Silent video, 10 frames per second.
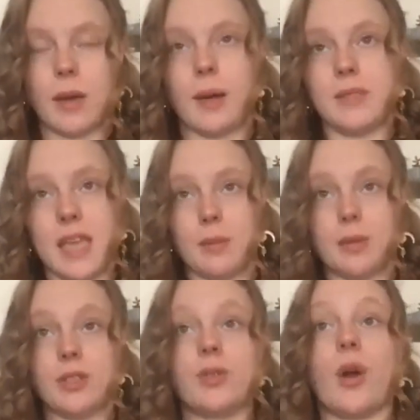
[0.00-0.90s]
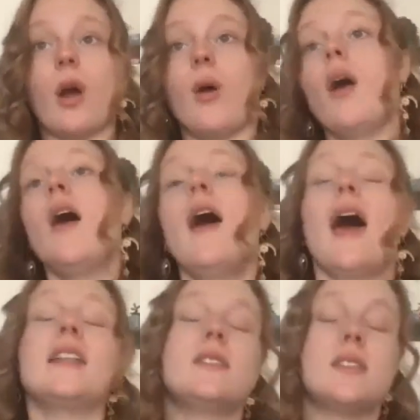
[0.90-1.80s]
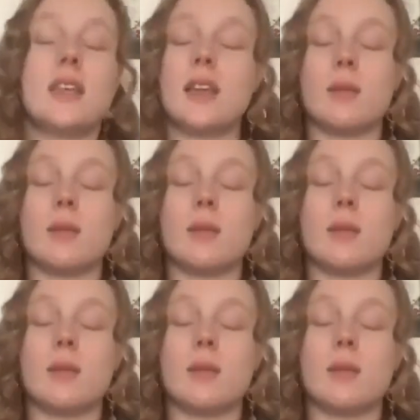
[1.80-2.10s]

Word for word: I was able to go and sit